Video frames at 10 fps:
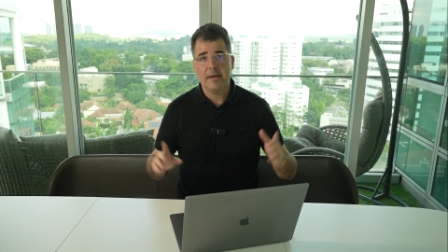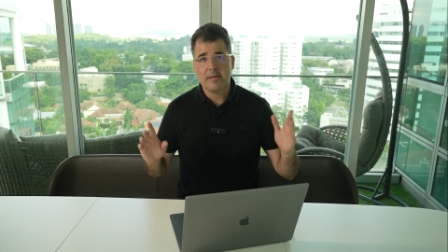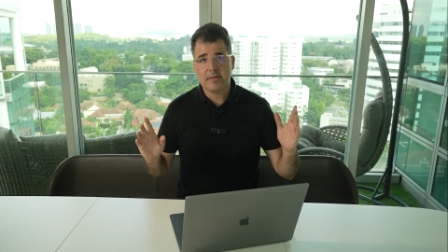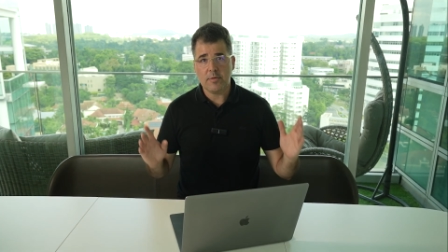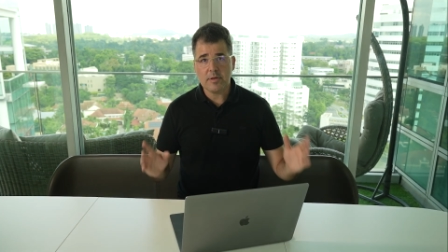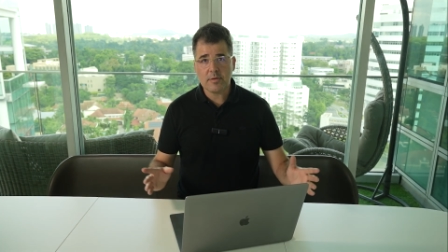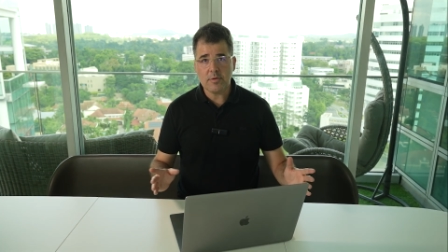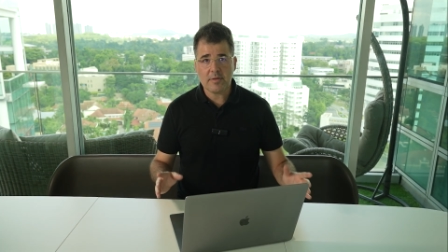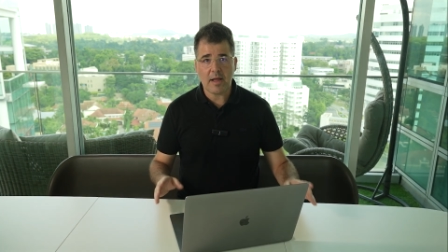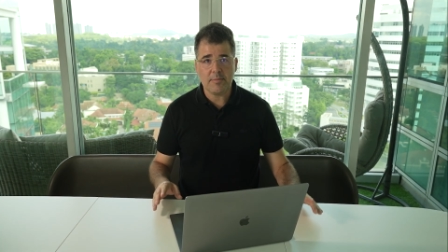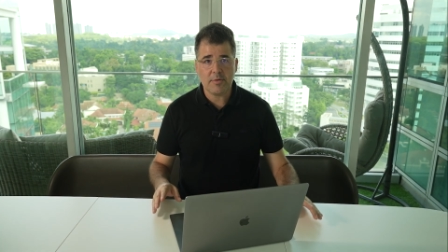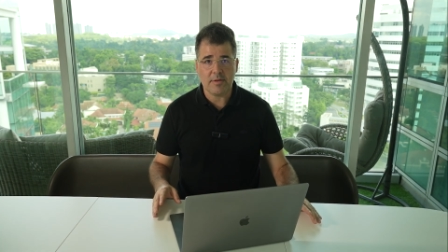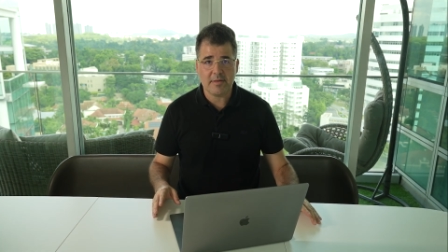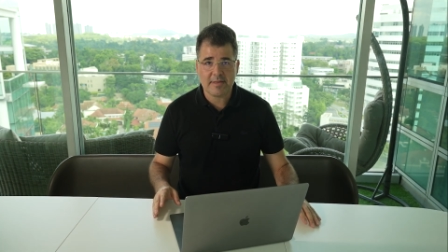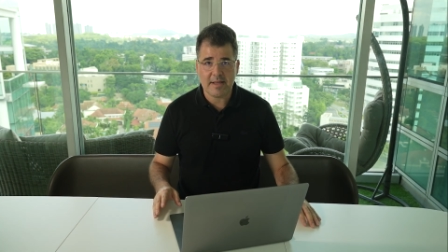So it's good time to
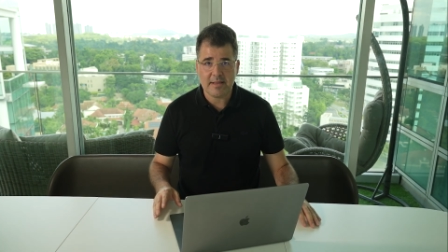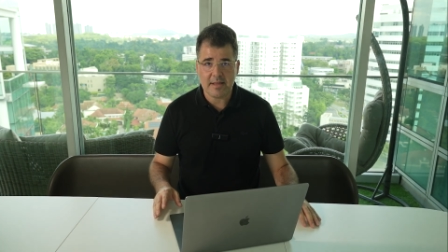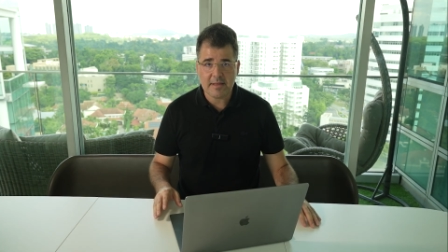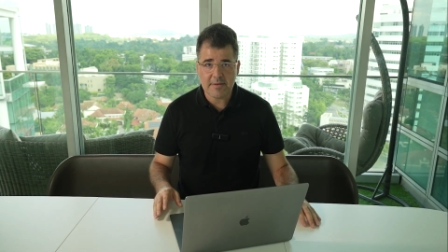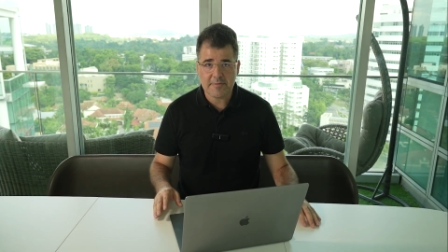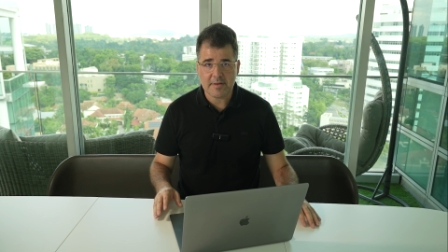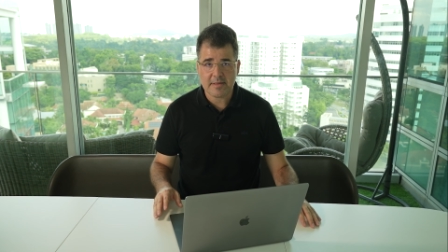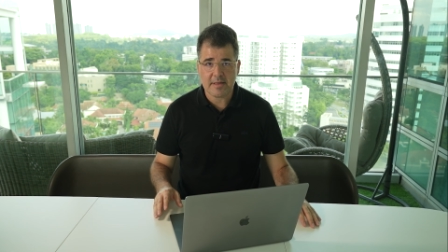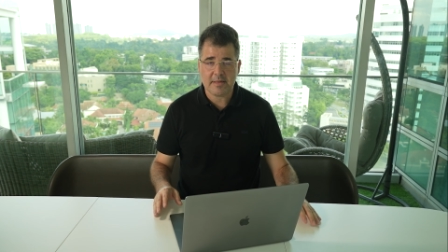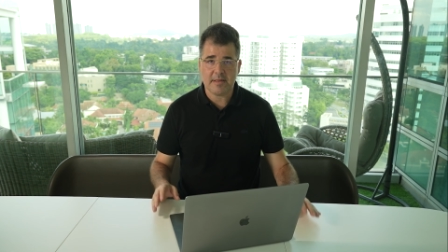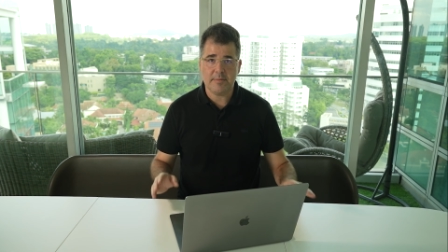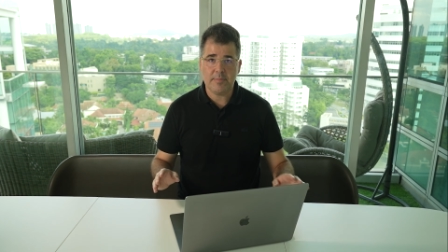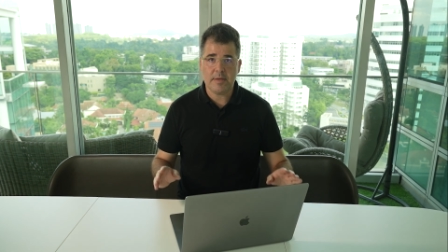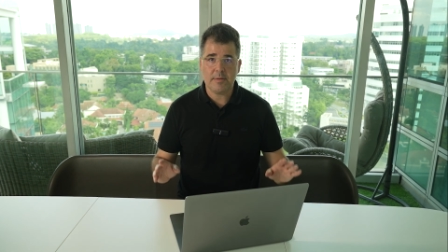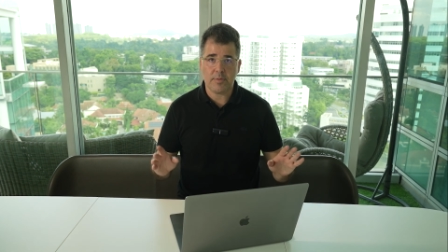understand the differences and
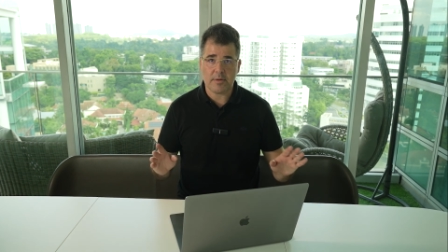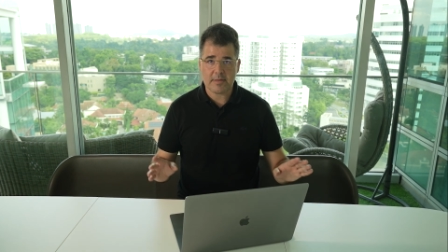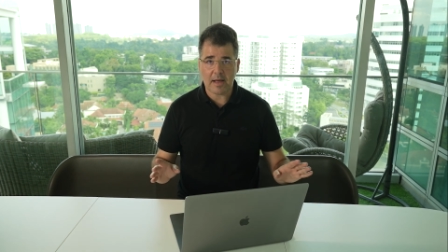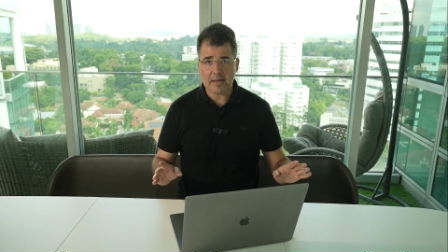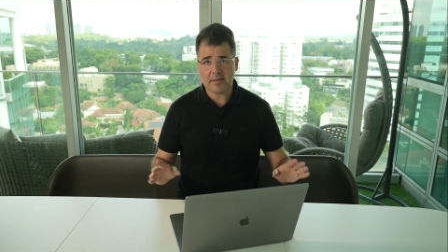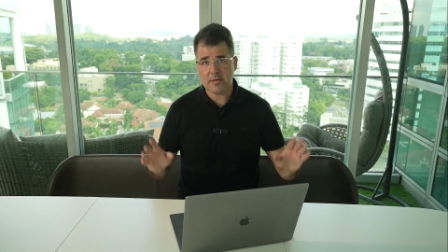be precise,